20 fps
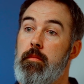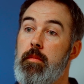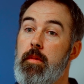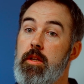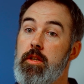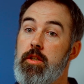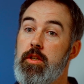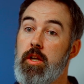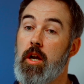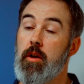
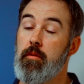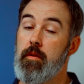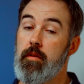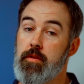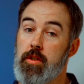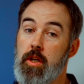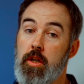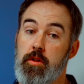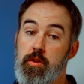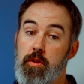Shockwave's
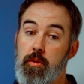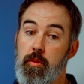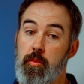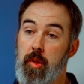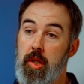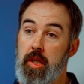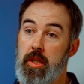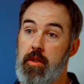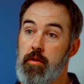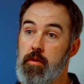also
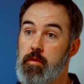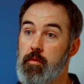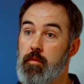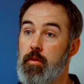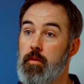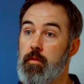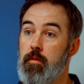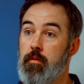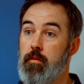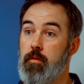been
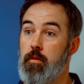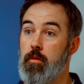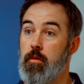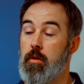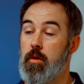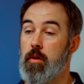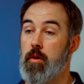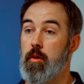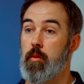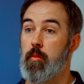useful
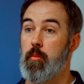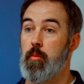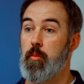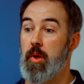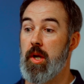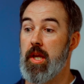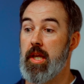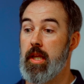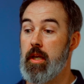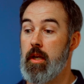for
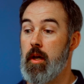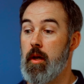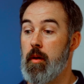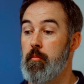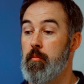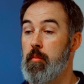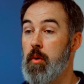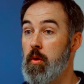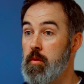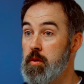breaking up bone